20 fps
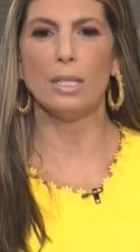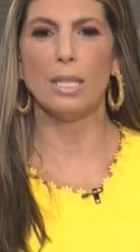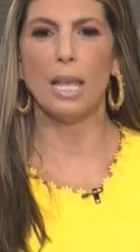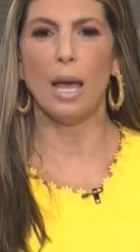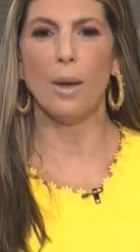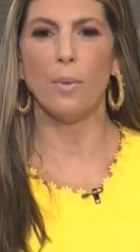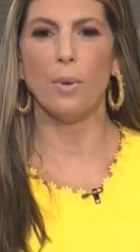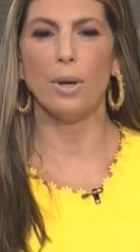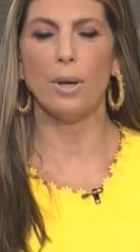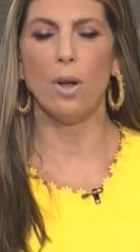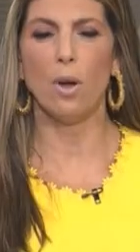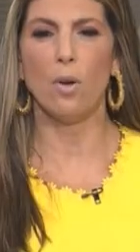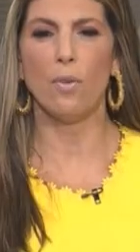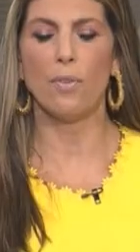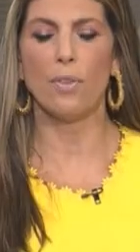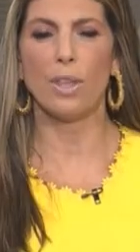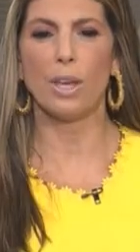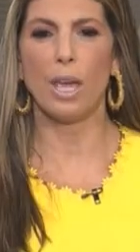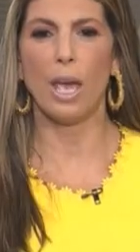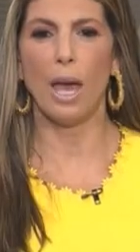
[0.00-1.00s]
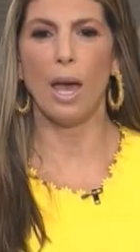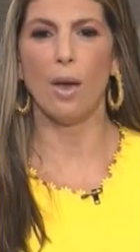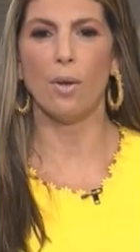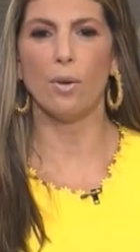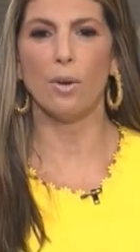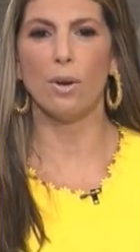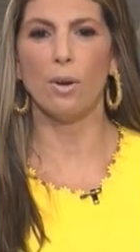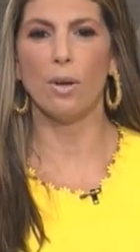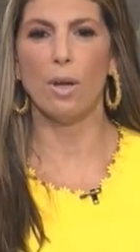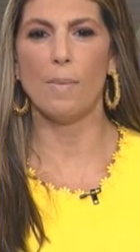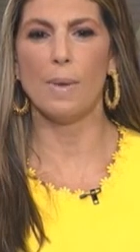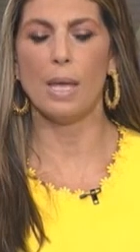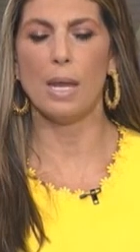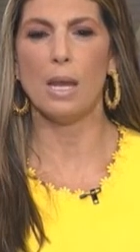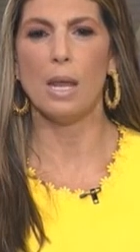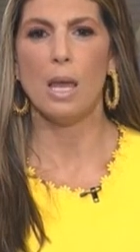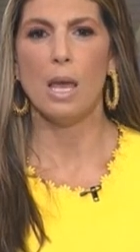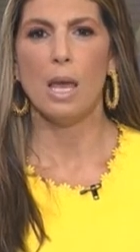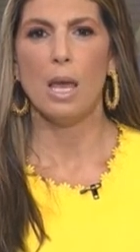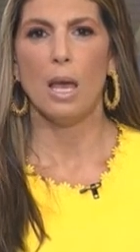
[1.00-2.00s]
Is that one over the counter? I mean,